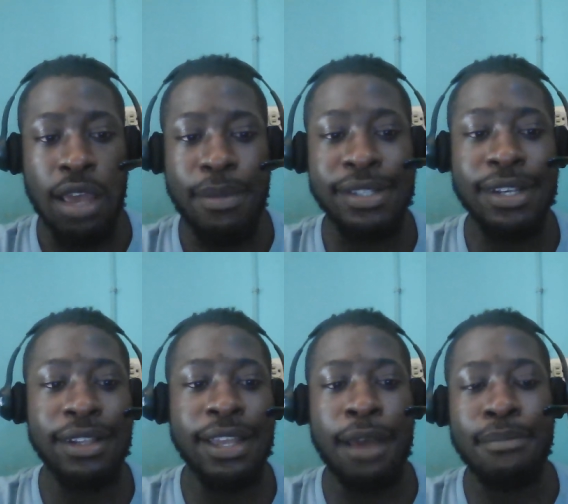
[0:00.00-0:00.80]

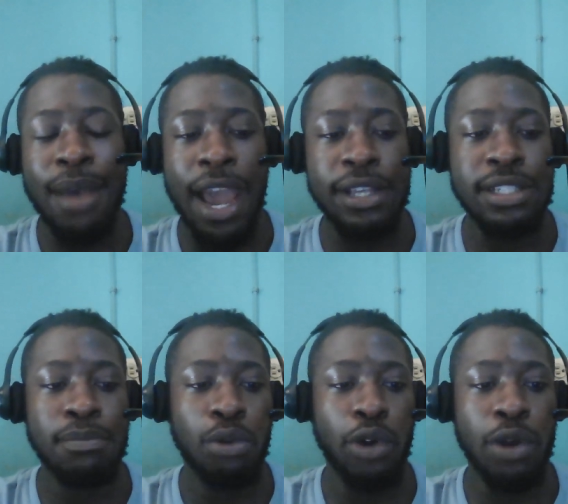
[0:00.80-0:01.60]
Basically, I managed
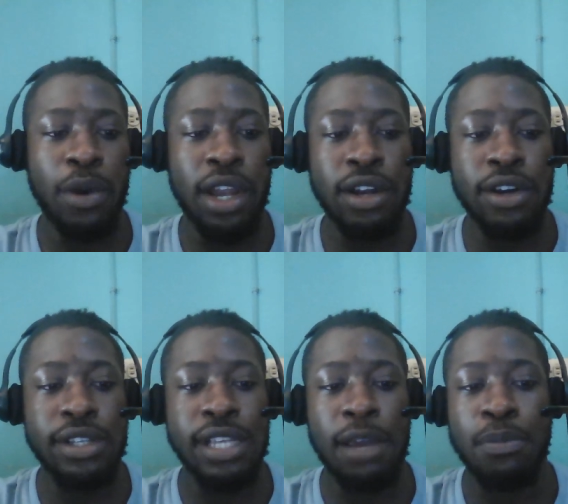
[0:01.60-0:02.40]
employee
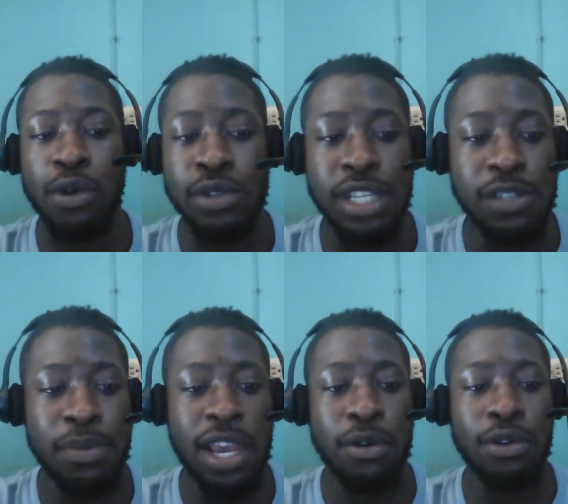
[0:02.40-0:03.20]
records, I processed
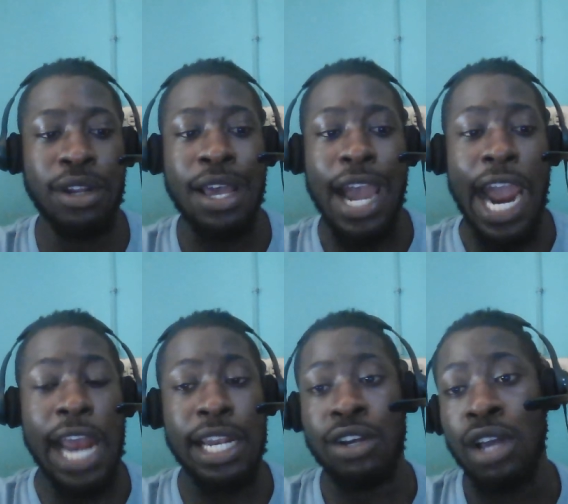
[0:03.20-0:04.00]
payroll, I
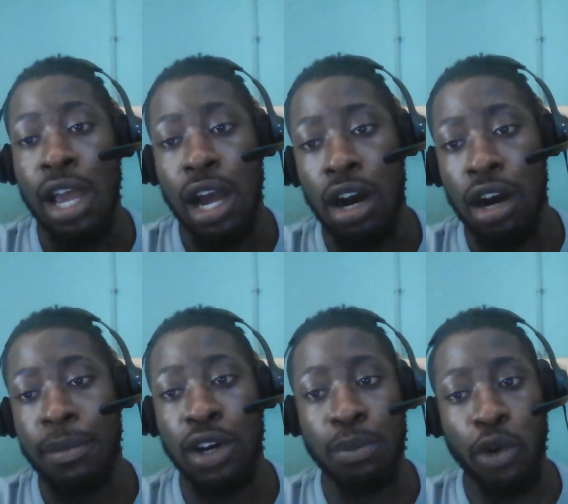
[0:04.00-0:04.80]
did um,
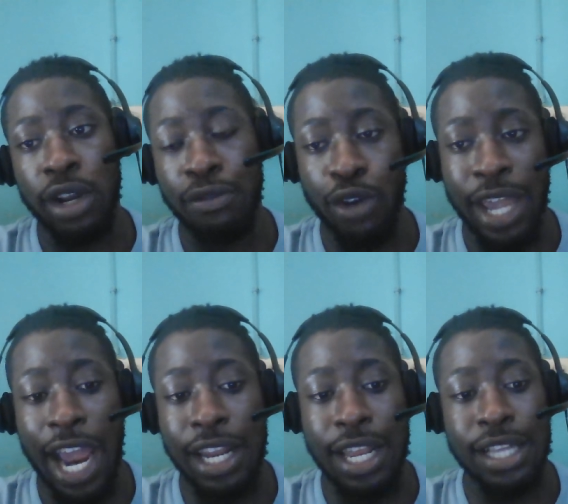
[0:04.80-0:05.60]
onboarding for
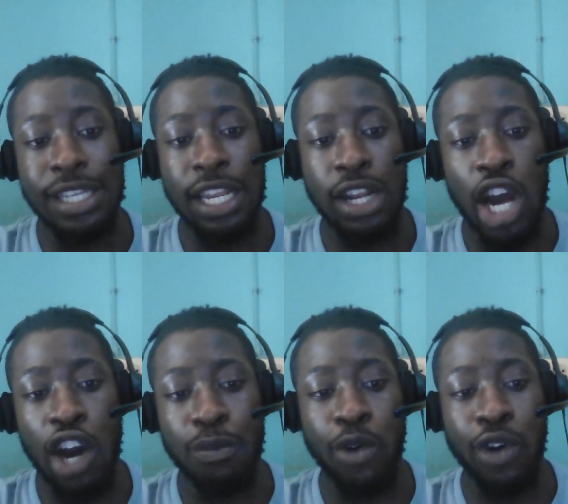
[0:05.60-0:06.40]
candidates, I did
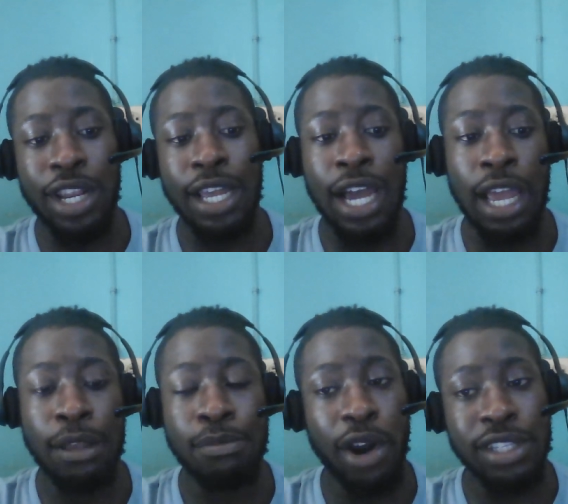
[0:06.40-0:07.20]
offboarding, I
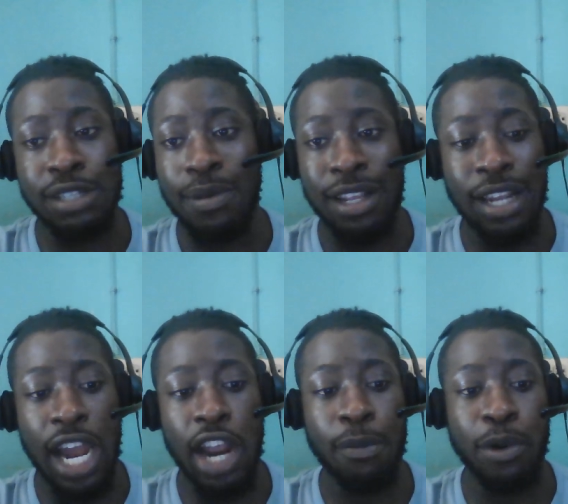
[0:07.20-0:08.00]
participated in
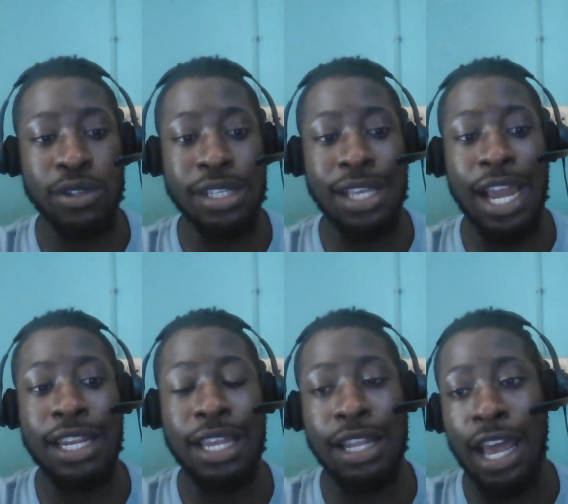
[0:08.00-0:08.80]
hiring process, I
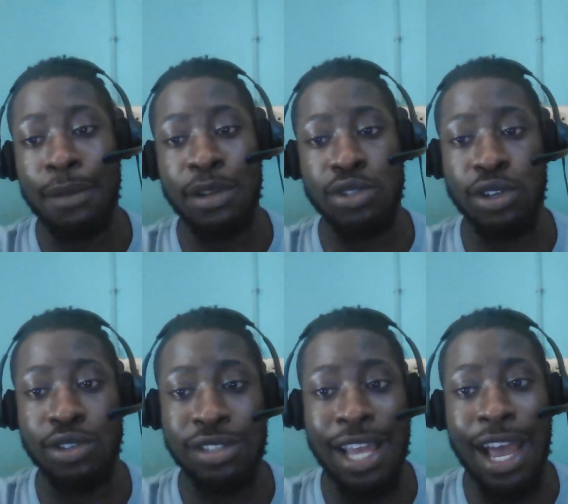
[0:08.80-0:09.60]
did
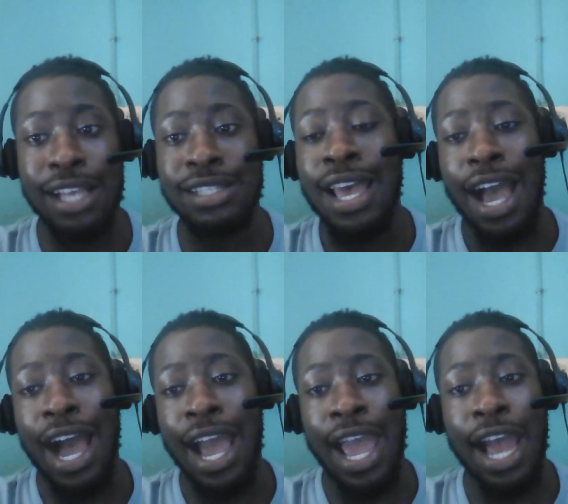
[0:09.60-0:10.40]
administrative tasks,
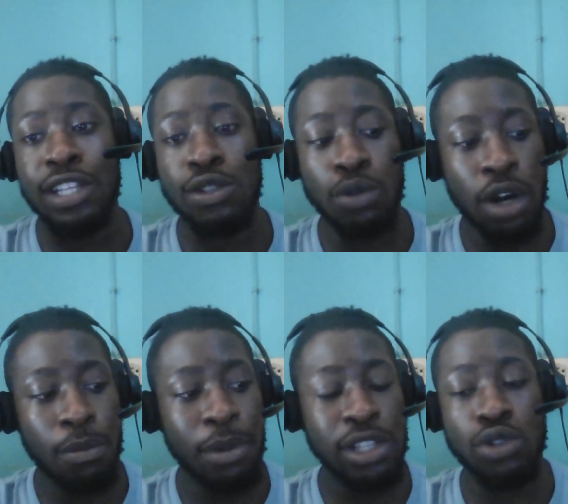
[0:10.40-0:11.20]
I had had to um,
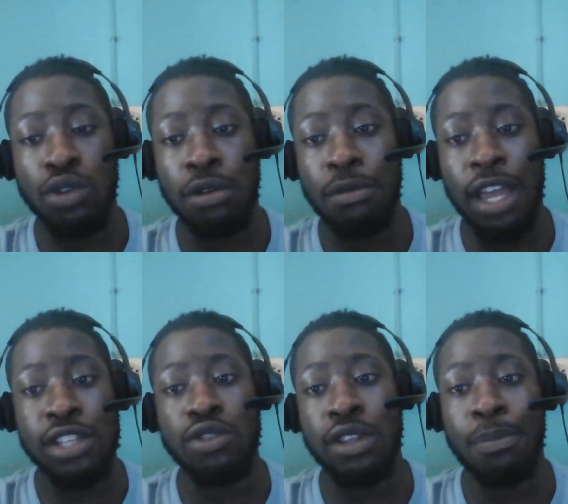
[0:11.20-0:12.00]
make sure that make
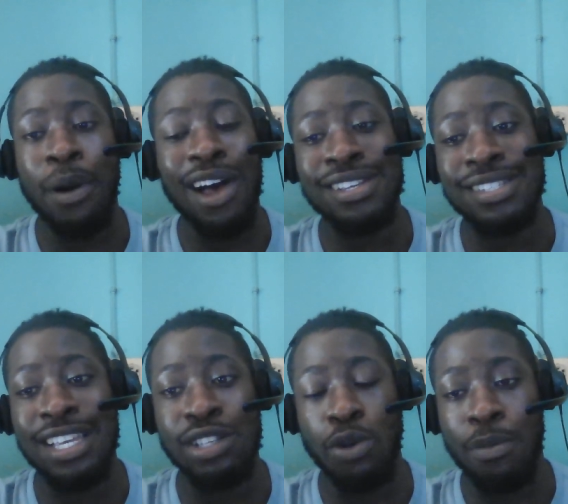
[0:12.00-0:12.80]
sure the
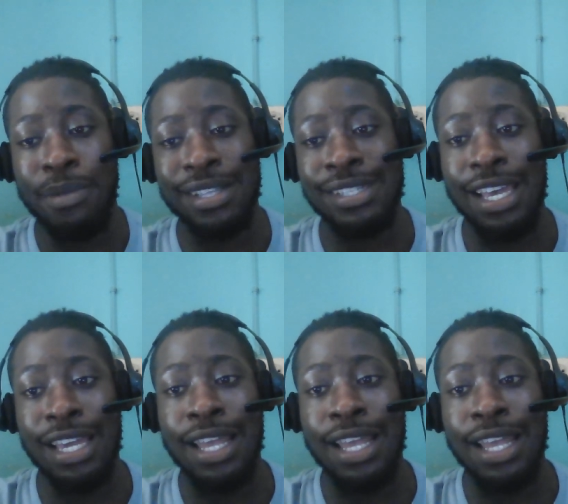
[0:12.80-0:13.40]
policies were maintained.